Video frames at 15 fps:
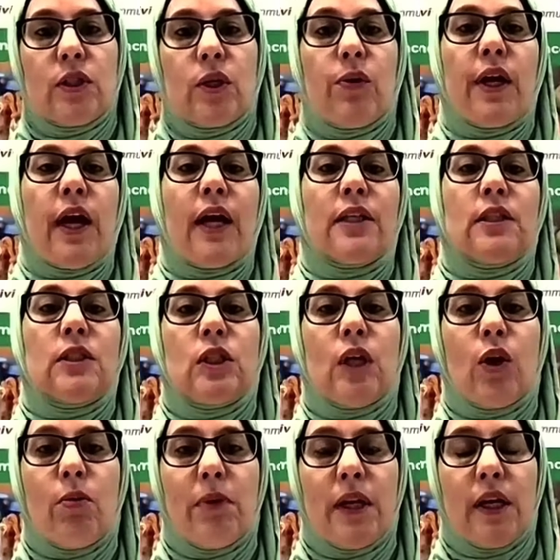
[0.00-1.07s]
So they had
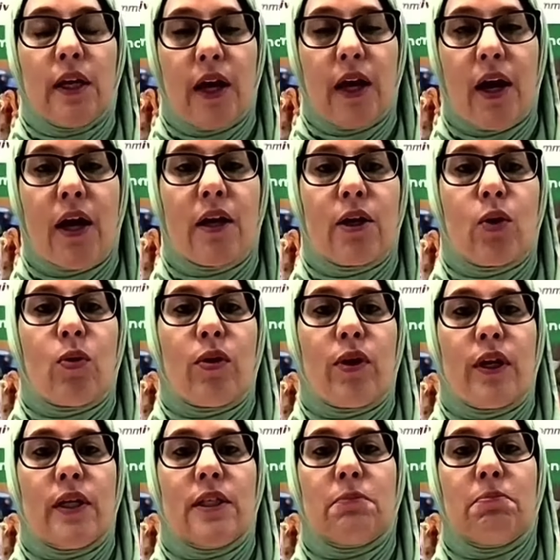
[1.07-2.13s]
so many
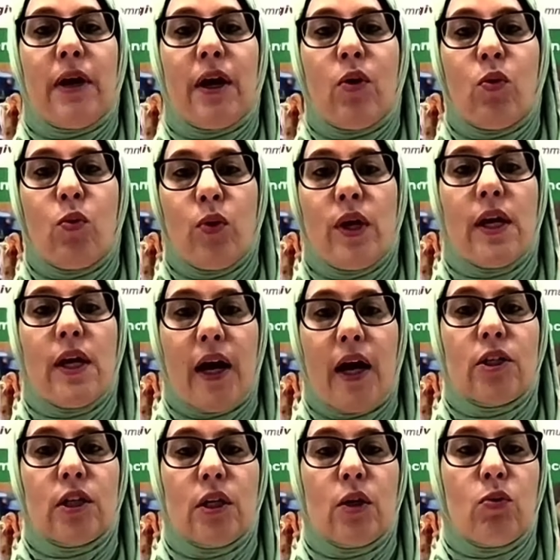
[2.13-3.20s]
categories, but we
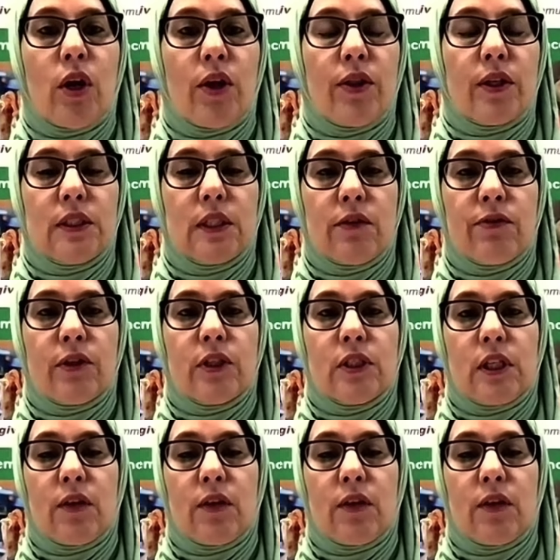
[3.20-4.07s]
actually won the Silver